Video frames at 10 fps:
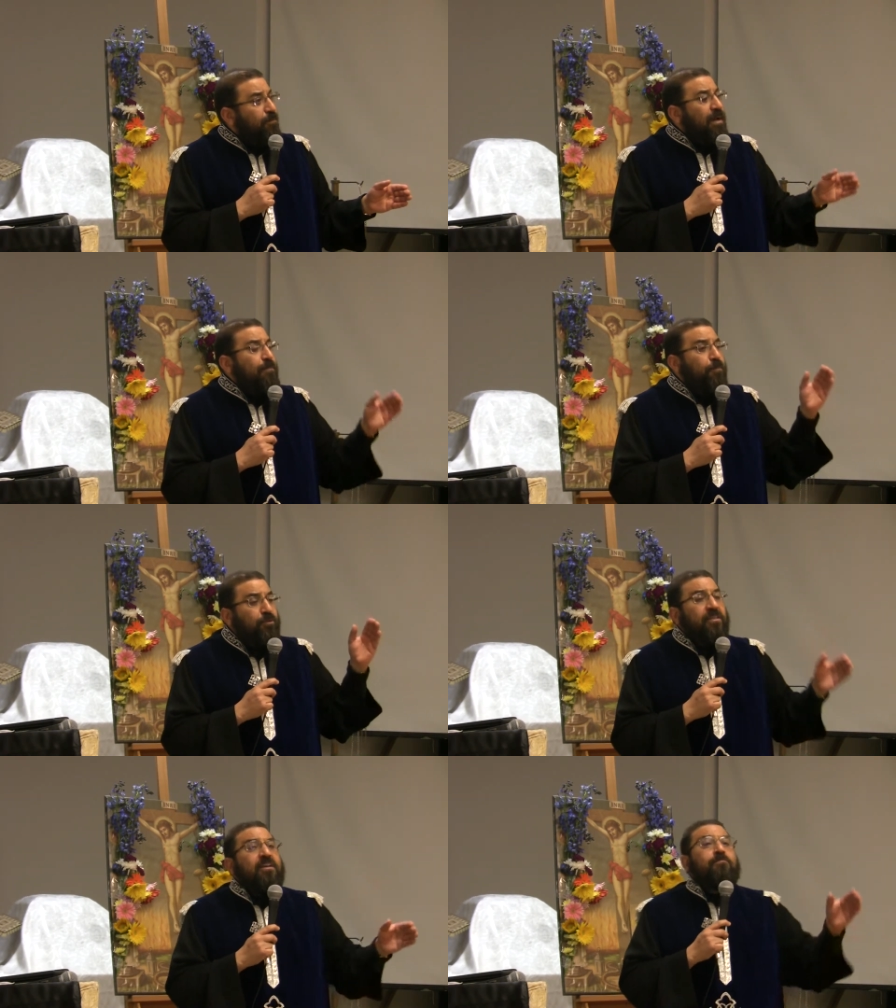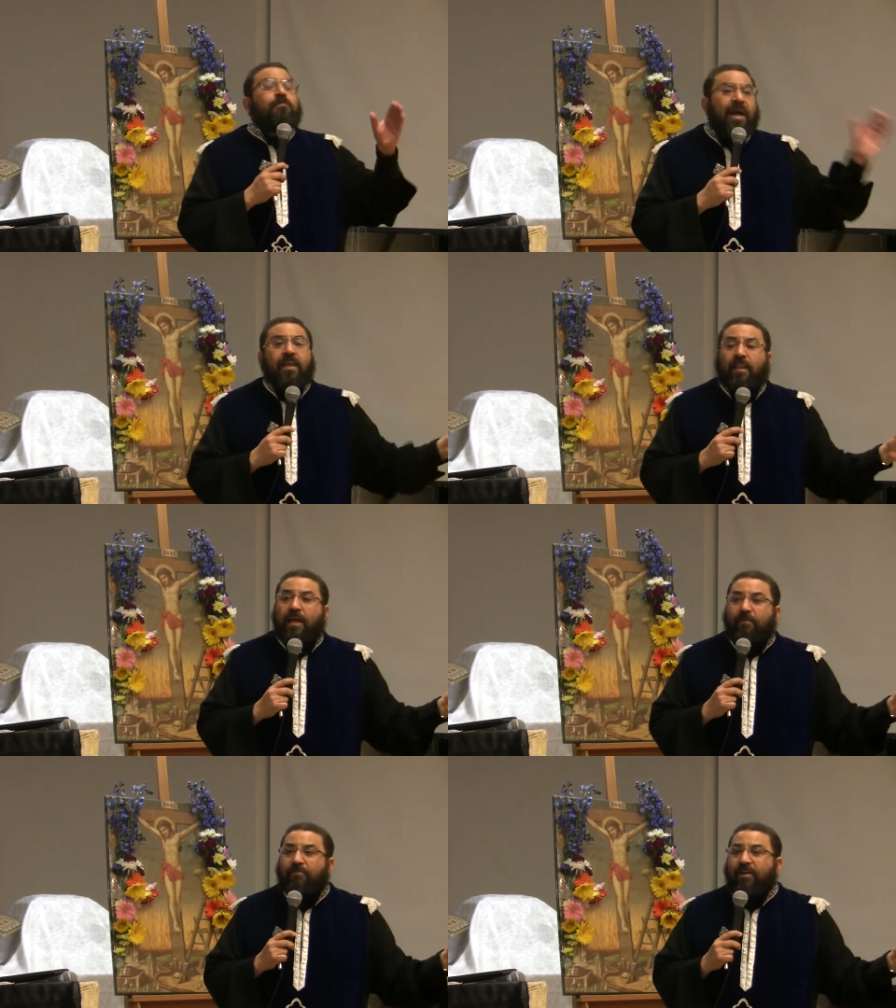by putting my
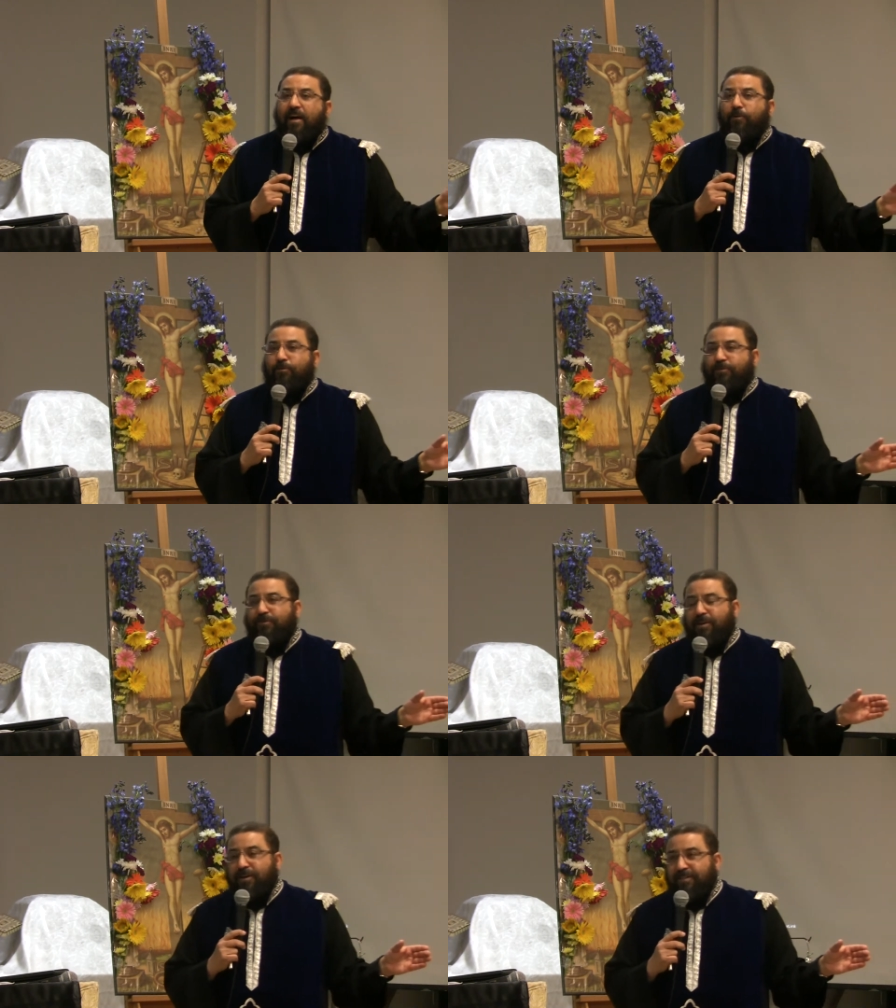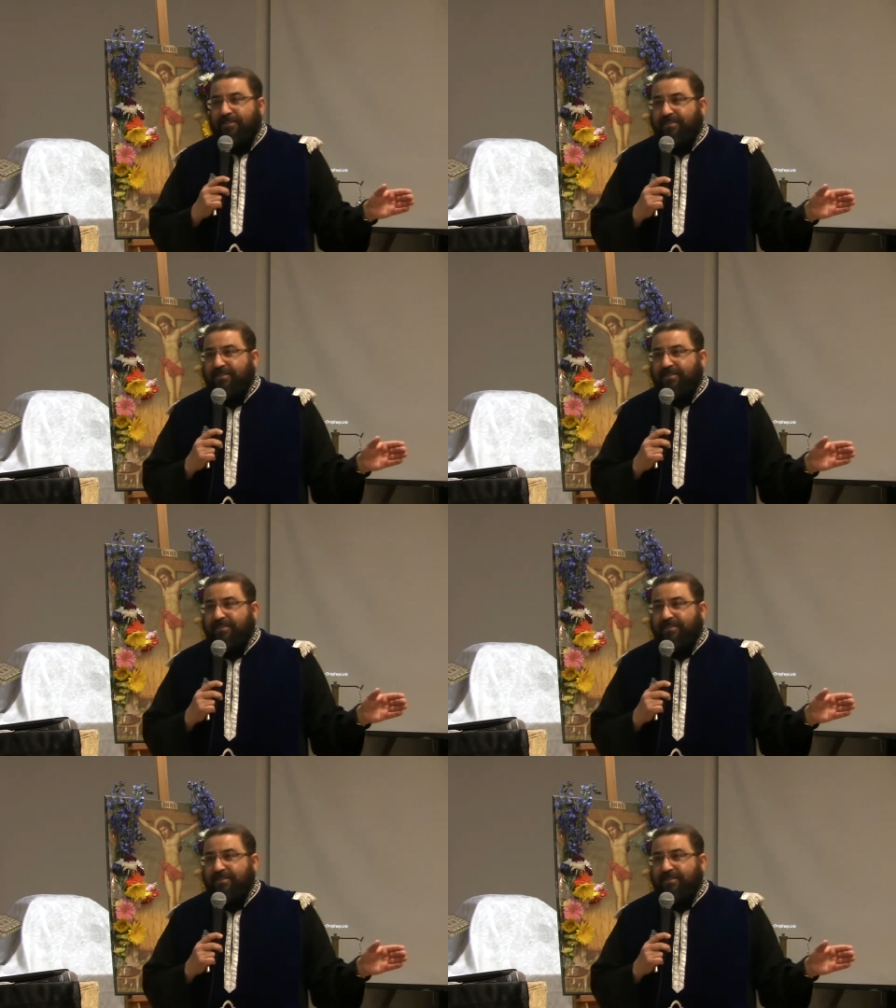life out of God.